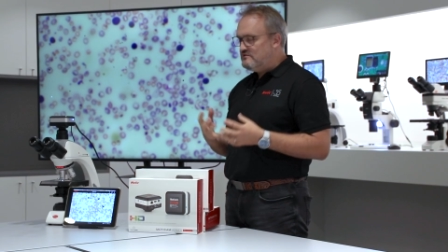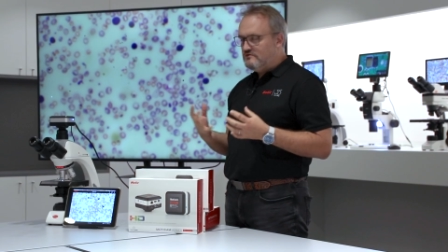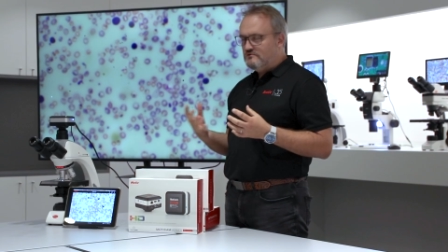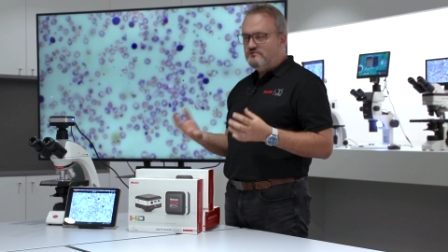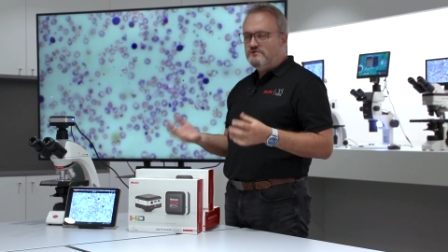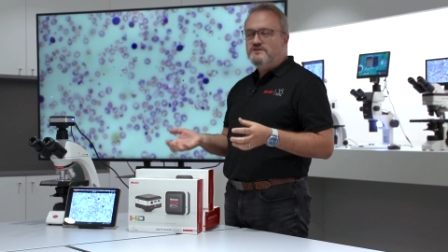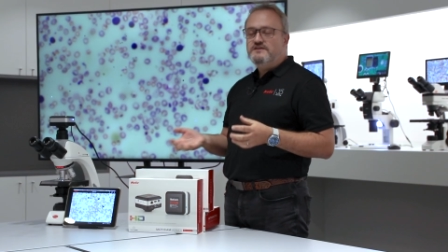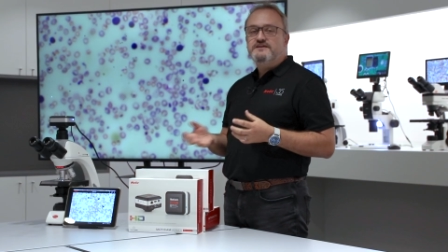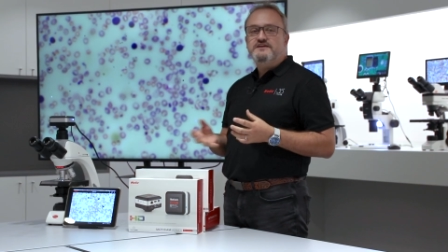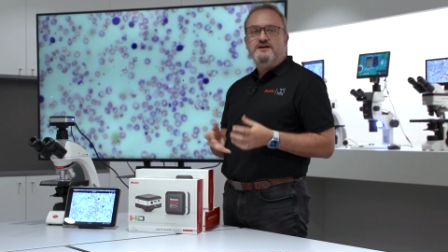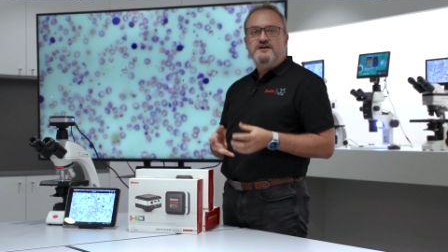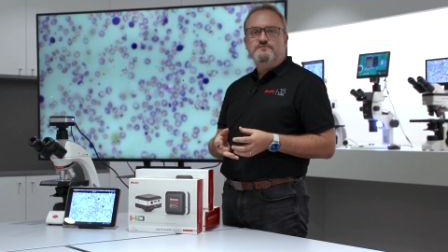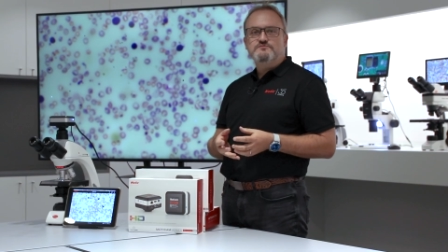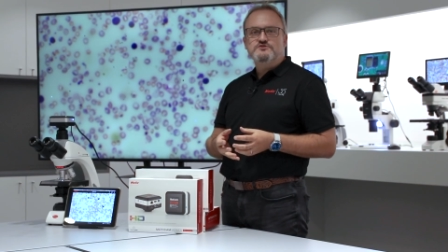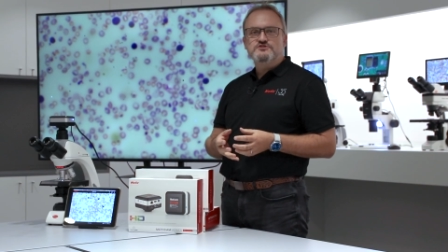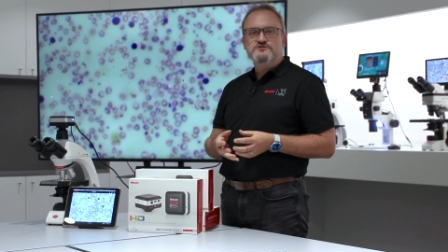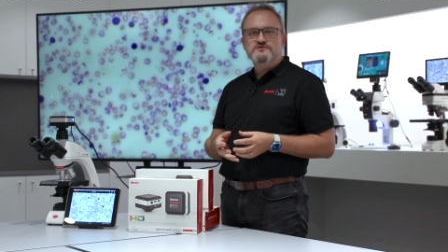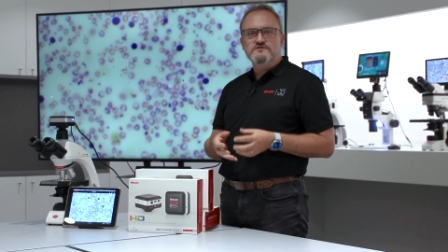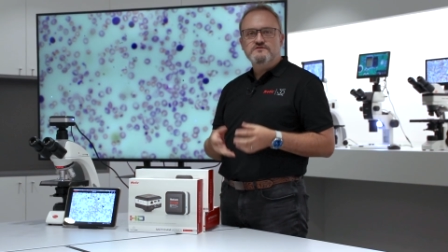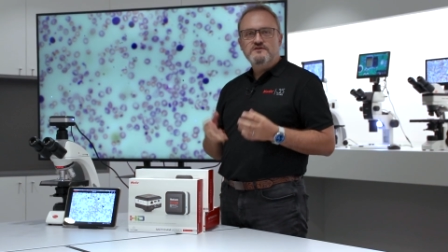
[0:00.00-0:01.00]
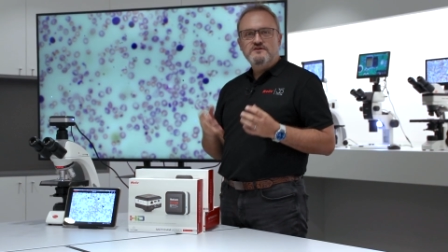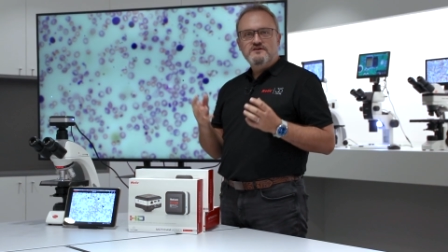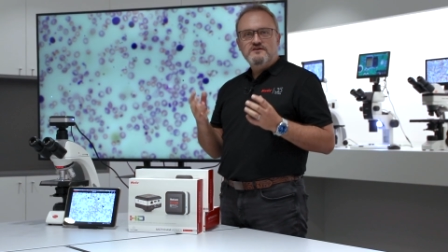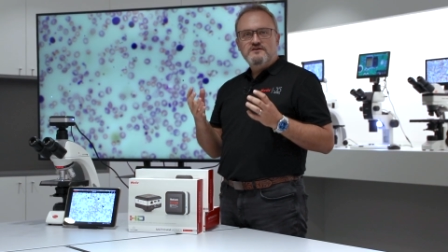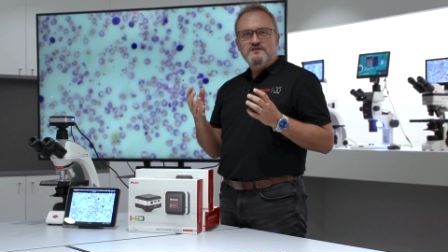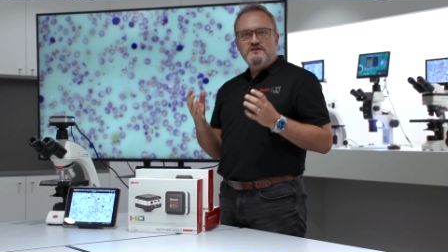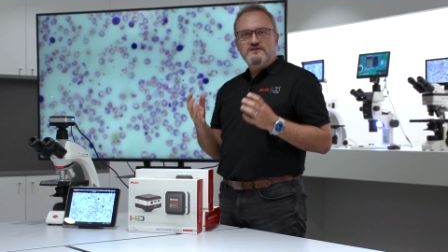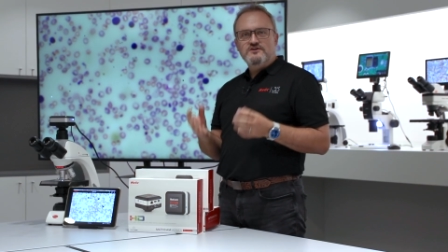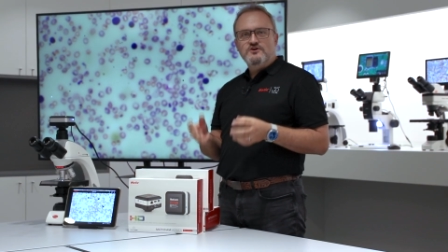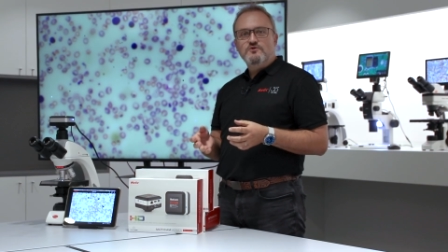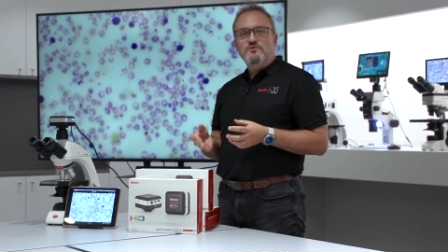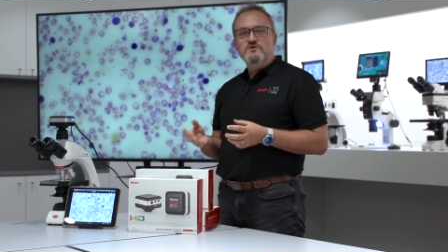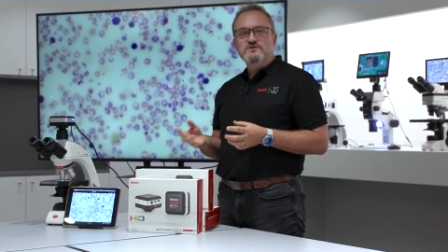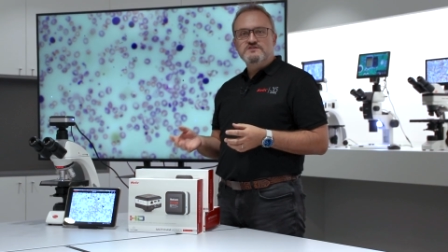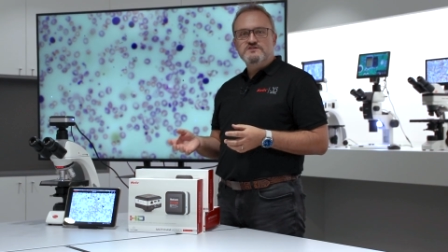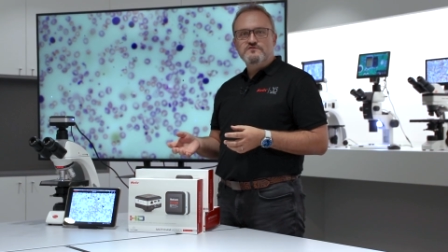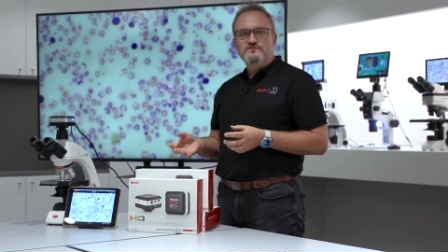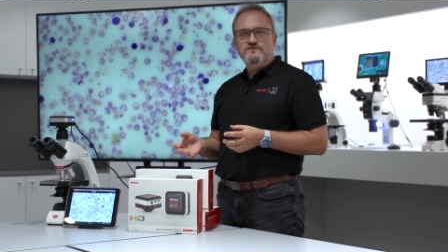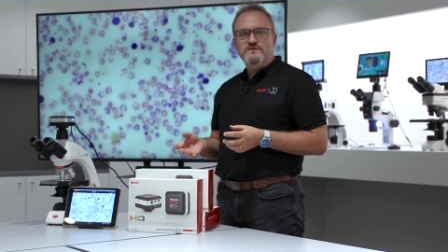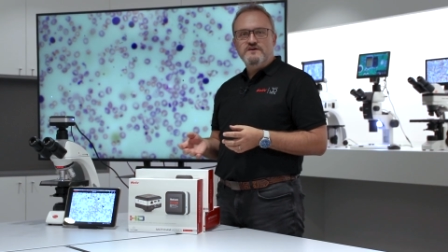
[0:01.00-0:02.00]
to really capture and
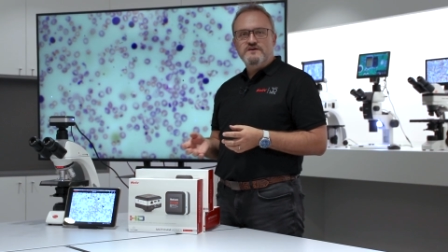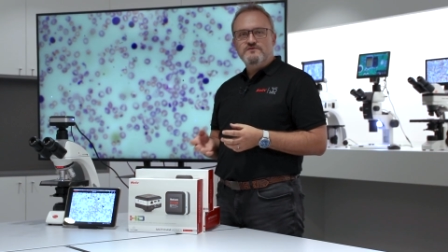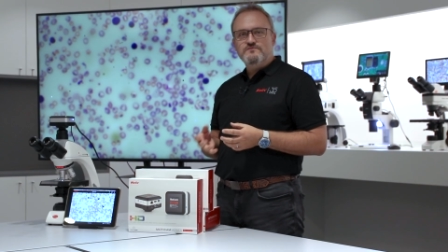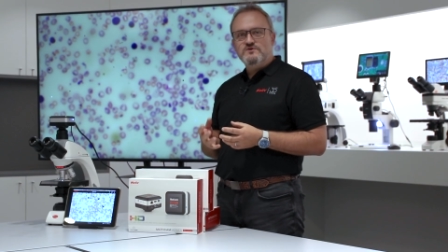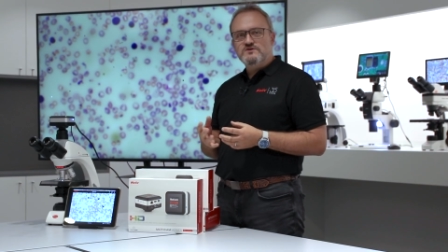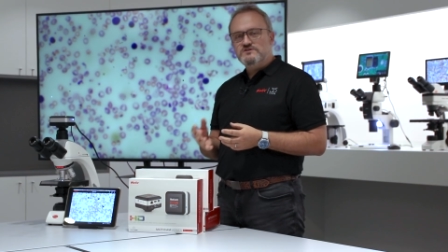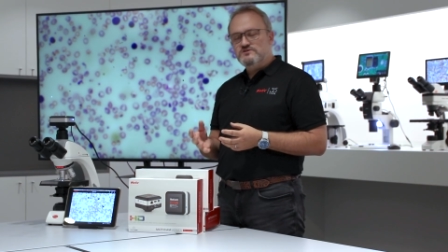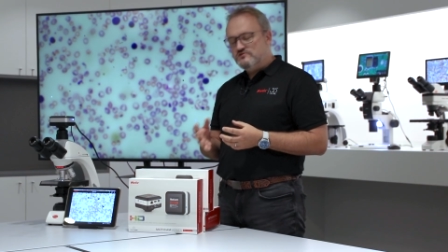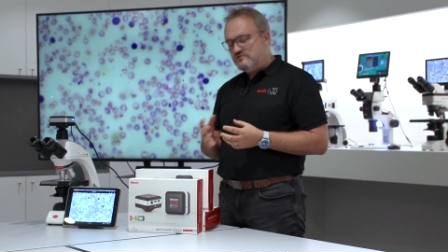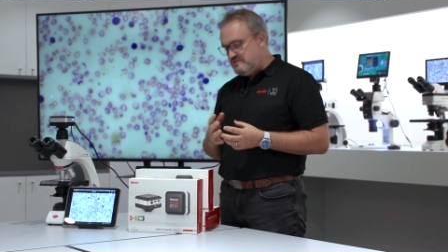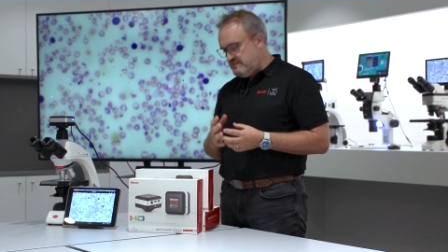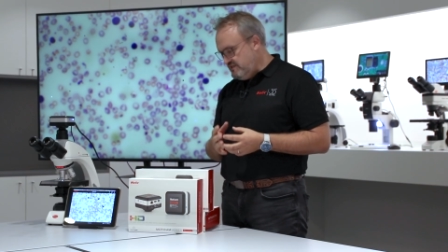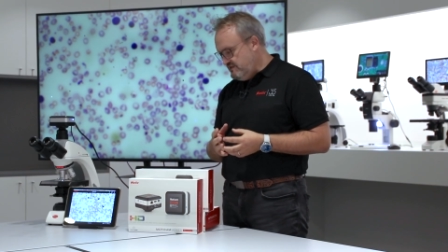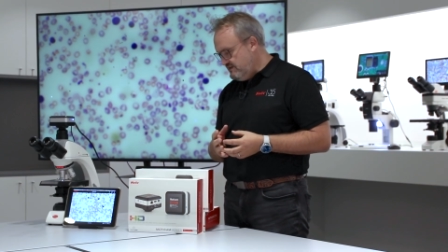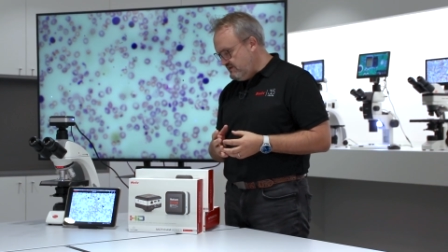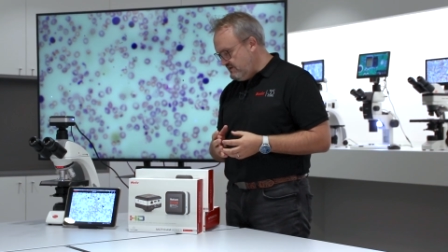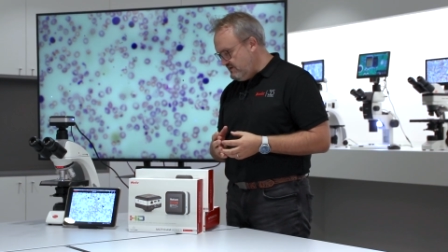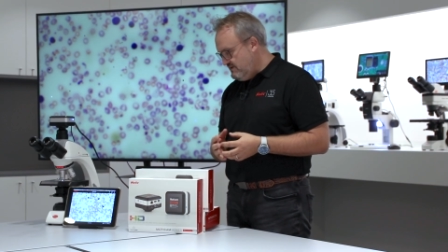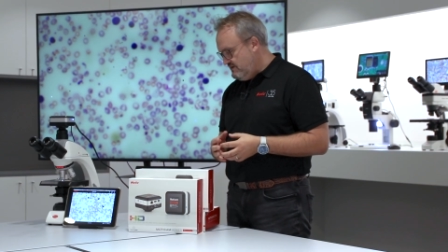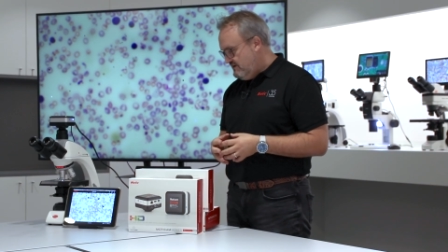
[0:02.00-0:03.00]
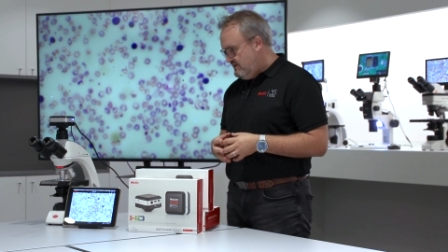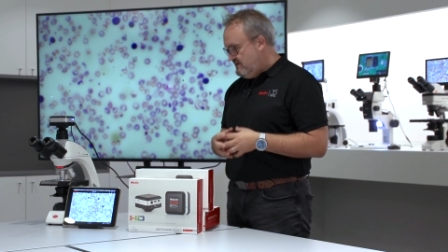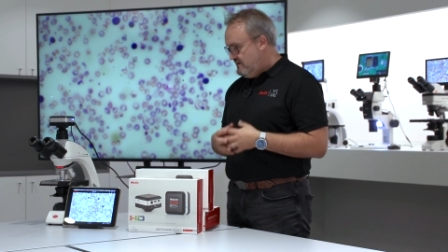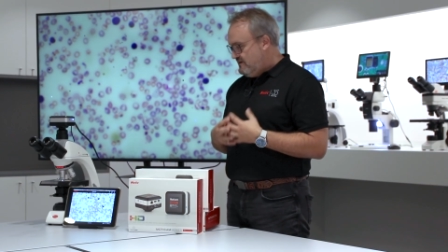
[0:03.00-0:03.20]
quantify what you're seeing,